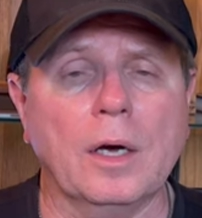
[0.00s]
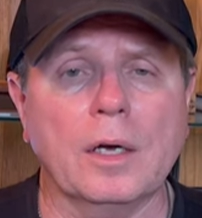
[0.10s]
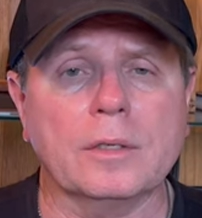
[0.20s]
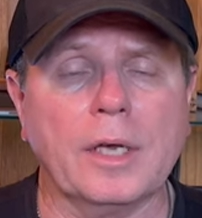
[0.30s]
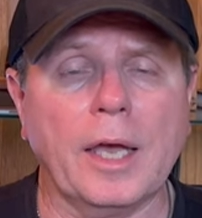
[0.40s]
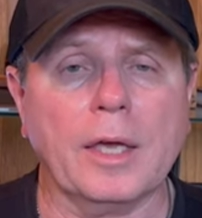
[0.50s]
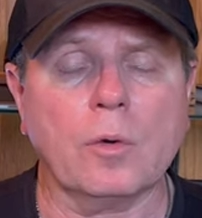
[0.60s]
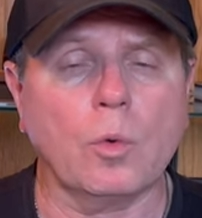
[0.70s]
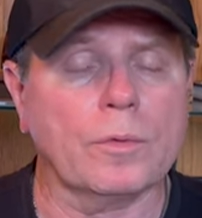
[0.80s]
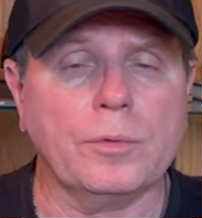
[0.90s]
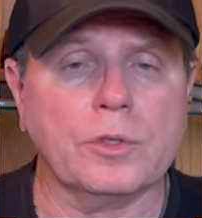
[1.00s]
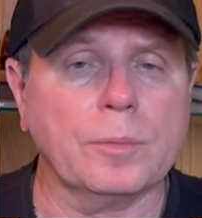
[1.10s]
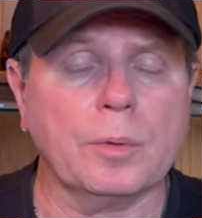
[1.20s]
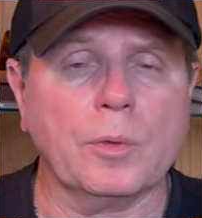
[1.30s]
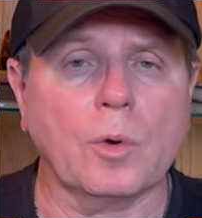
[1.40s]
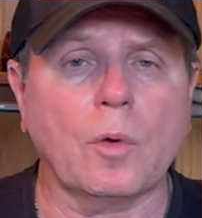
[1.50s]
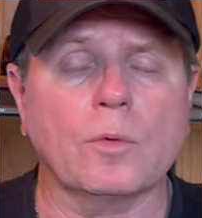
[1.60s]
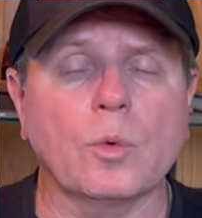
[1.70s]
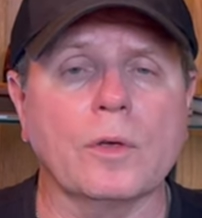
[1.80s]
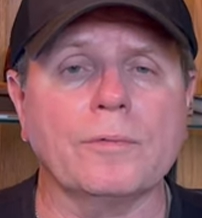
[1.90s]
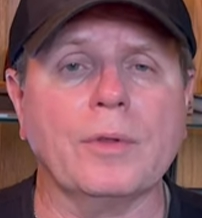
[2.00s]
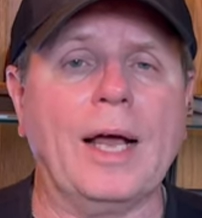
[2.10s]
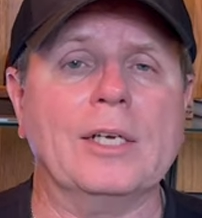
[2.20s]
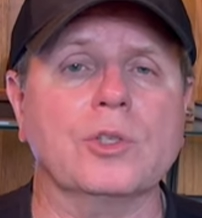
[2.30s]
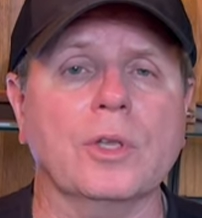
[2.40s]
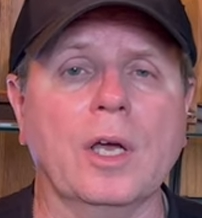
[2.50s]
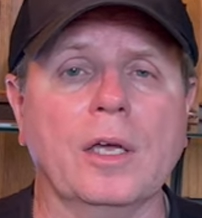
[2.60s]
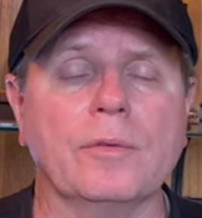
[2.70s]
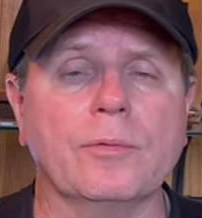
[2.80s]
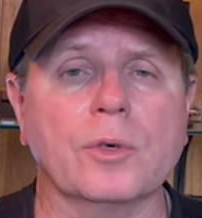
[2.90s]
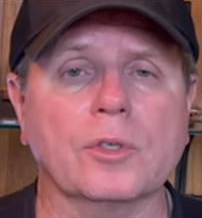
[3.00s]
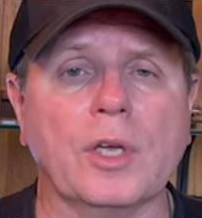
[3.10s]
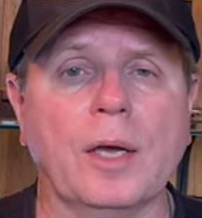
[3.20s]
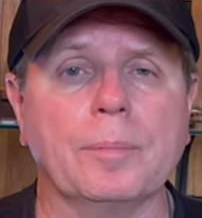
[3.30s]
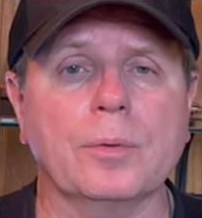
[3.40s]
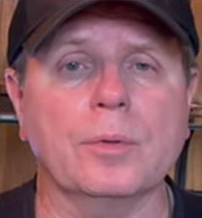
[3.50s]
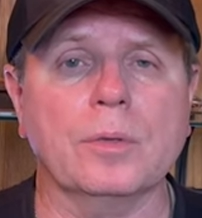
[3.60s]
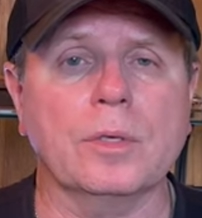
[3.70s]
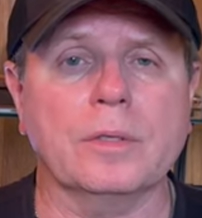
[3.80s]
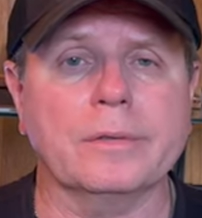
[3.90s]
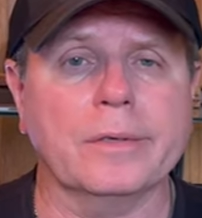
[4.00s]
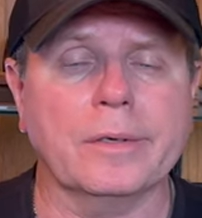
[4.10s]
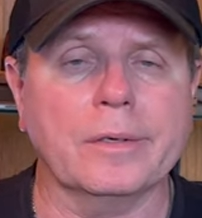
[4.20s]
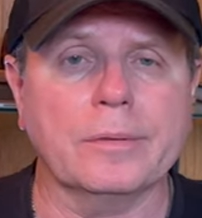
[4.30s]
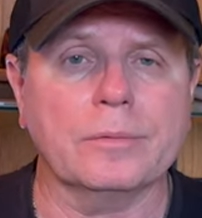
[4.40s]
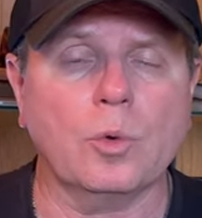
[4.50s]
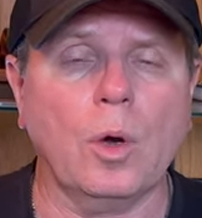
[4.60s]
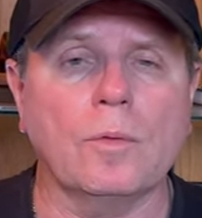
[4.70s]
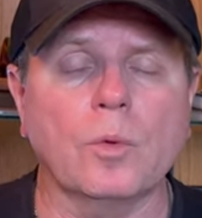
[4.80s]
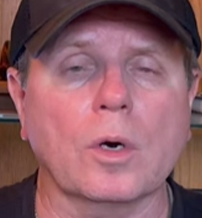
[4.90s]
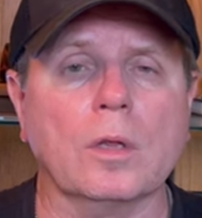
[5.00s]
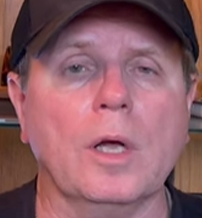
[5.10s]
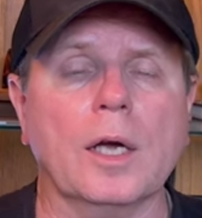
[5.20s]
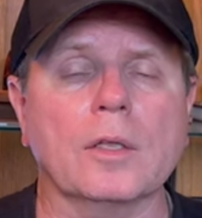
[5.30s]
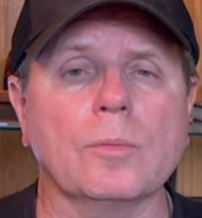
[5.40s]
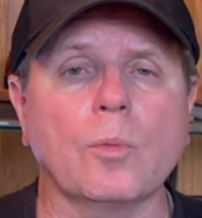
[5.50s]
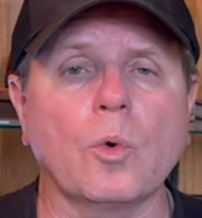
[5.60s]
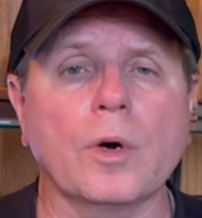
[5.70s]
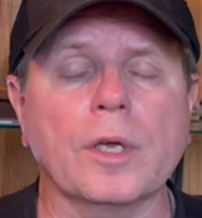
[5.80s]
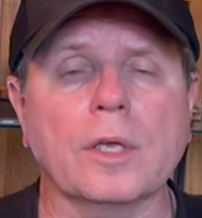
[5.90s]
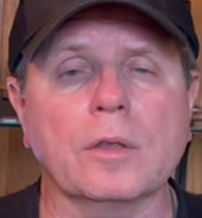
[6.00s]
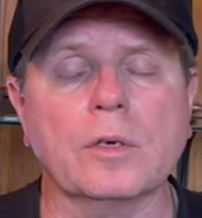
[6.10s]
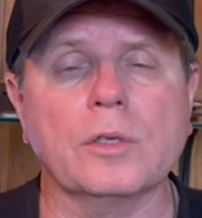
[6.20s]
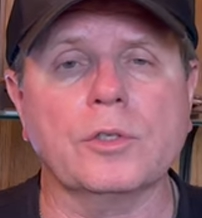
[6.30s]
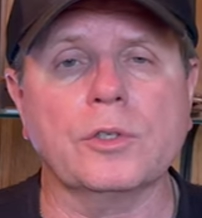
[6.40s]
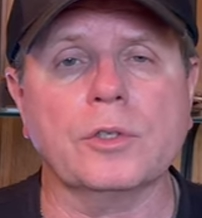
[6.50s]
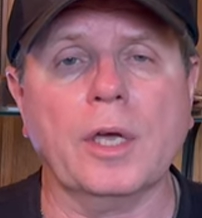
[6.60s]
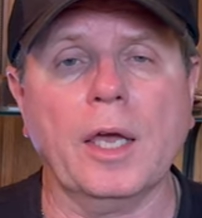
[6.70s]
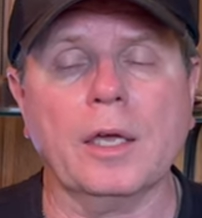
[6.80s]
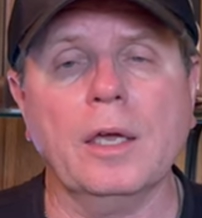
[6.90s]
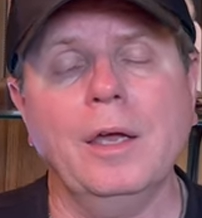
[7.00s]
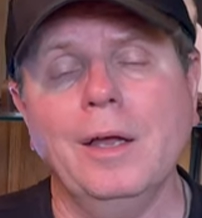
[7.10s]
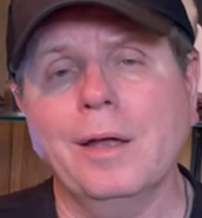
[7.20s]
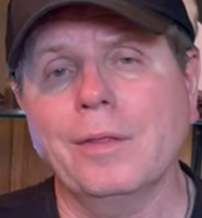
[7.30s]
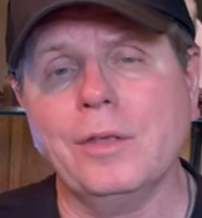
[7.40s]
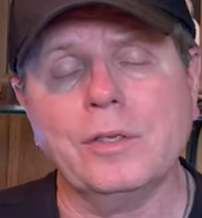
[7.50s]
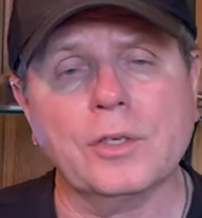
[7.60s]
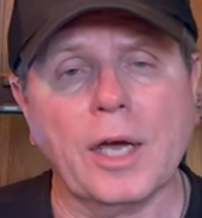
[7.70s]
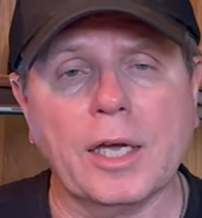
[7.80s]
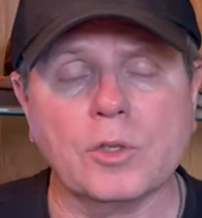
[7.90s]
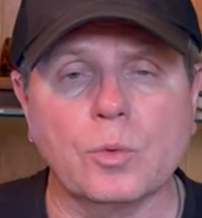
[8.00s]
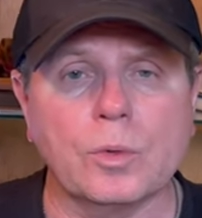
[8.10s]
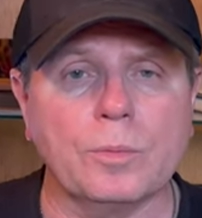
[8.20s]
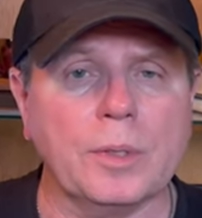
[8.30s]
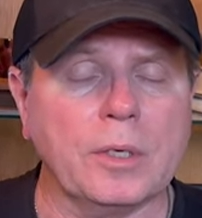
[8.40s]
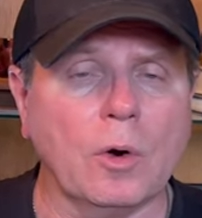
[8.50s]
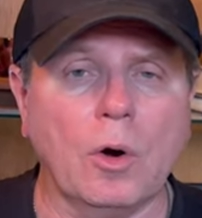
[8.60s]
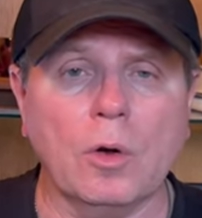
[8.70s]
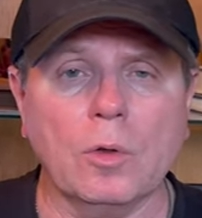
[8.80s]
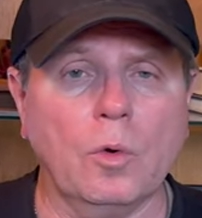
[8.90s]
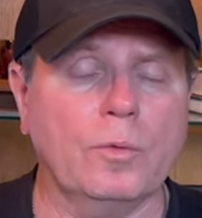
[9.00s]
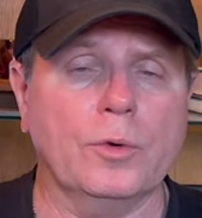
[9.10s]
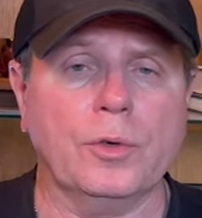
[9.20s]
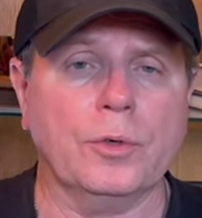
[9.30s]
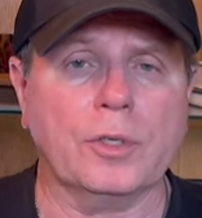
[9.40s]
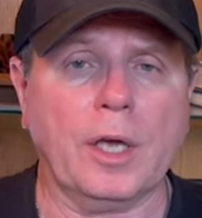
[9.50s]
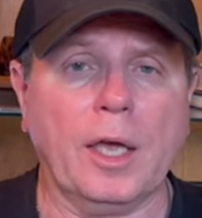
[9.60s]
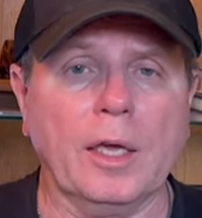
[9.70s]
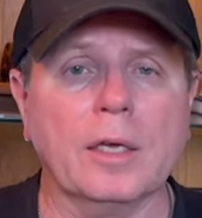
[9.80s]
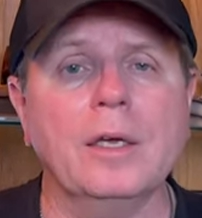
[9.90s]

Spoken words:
tank, or if you simply went over with a flashlight, for example, at 12, 1 o'clock in the morning and looked at your tank, these guys would be all over your tank